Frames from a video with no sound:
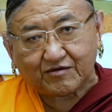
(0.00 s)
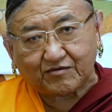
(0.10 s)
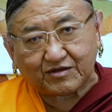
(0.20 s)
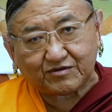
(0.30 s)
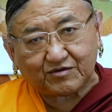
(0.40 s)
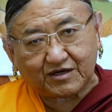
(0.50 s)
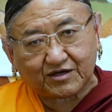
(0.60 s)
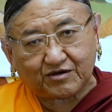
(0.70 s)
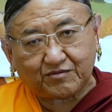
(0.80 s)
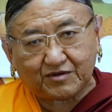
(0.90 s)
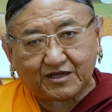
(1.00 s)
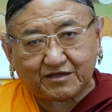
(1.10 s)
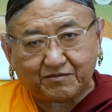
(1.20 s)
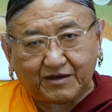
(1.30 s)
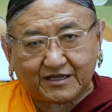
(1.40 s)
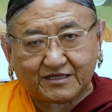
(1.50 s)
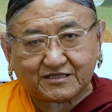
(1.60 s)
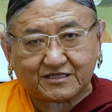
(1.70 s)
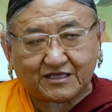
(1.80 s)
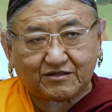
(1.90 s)
When you accumulate
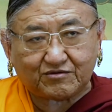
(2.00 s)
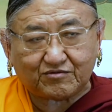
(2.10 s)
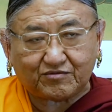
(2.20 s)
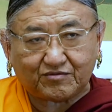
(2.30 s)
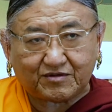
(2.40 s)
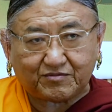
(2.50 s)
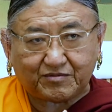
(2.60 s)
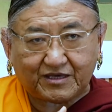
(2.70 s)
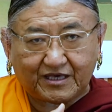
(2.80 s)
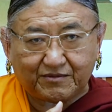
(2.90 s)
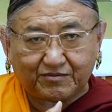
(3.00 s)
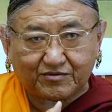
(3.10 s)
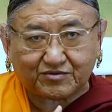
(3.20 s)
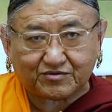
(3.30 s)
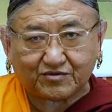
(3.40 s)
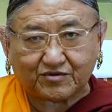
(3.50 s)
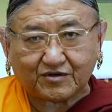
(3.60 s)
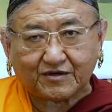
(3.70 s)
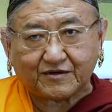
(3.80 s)
merits, then you will be able to